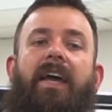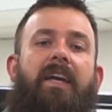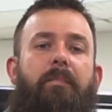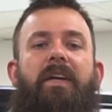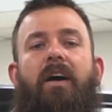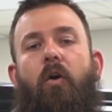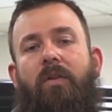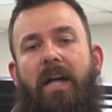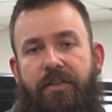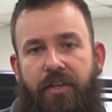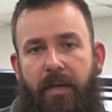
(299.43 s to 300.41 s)
It can be a whole
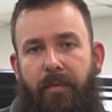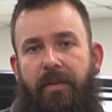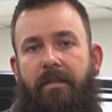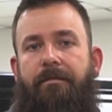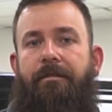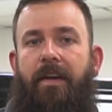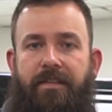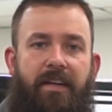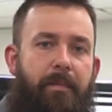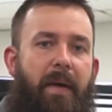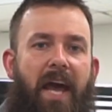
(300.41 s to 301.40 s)
lot cheaper than
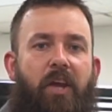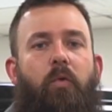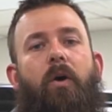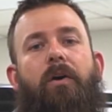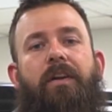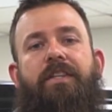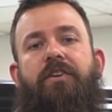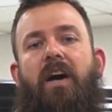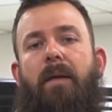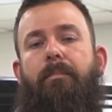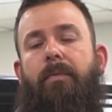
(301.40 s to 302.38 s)
fixing a bad quality
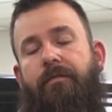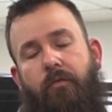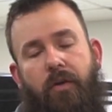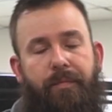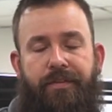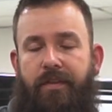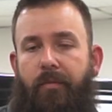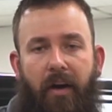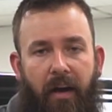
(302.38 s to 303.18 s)
job performed somewhere